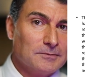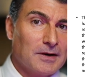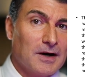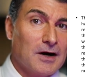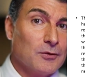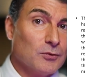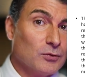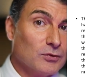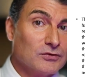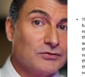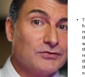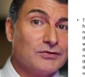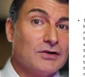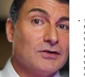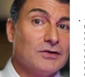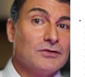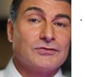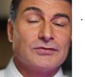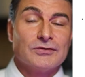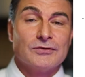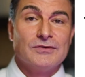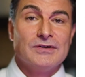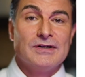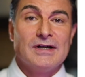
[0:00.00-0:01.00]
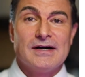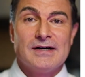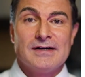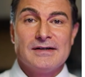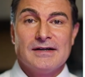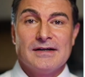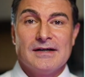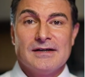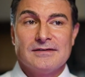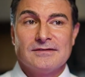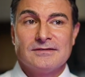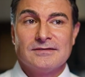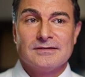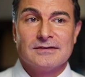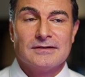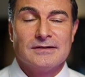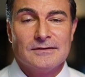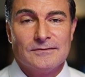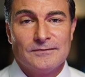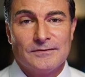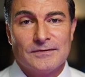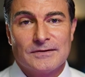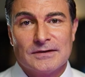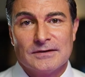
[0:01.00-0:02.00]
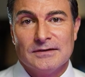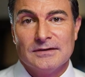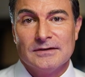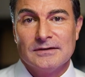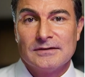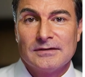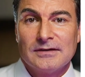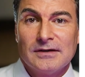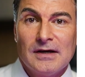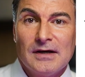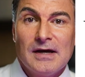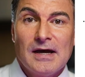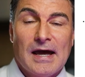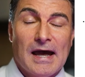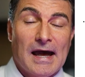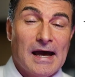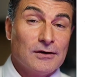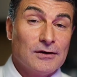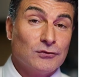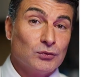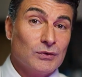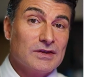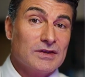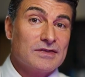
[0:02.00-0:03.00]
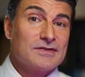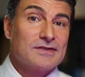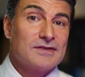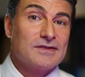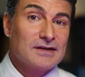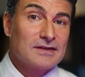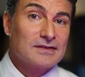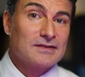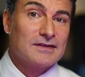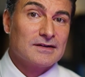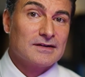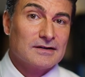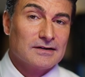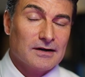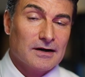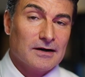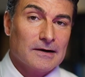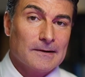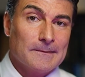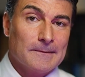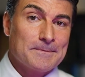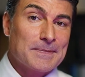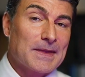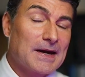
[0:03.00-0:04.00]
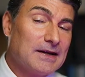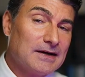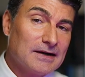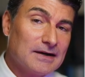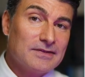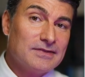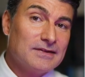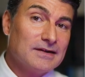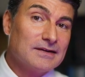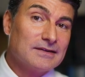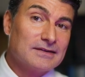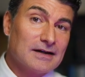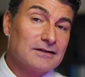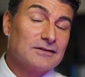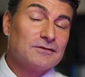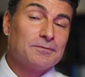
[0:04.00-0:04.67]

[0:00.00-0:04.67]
Our results are not as significant as we think they are, and I think that's